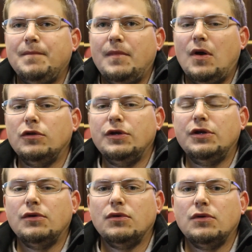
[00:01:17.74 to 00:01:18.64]

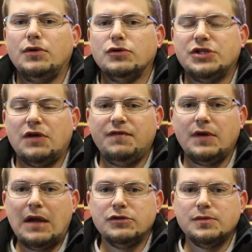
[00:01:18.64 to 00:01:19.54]
holding yourself
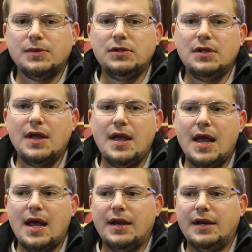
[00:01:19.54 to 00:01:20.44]
accountable,
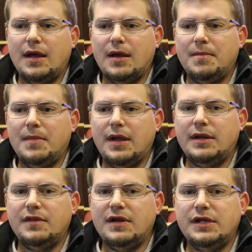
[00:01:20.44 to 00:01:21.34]
and
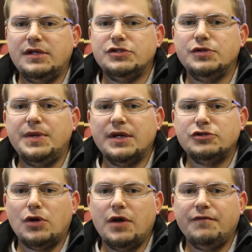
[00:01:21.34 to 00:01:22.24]
there needs to be a
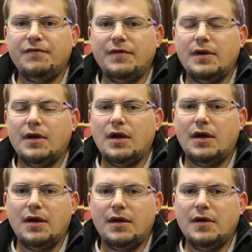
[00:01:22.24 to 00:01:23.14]
drive,
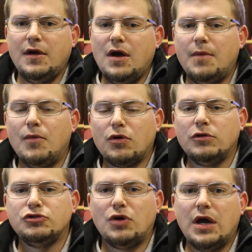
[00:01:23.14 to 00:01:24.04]
a
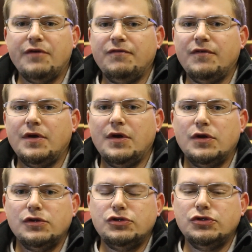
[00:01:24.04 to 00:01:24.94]
moral drive,
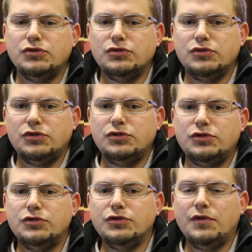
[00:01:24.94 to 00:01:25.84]
to
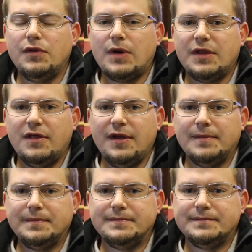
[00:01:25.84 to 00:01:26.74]
do the right
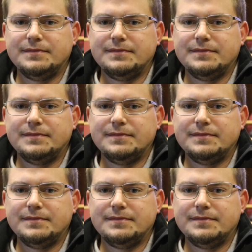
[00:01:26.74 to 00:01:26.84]
thing.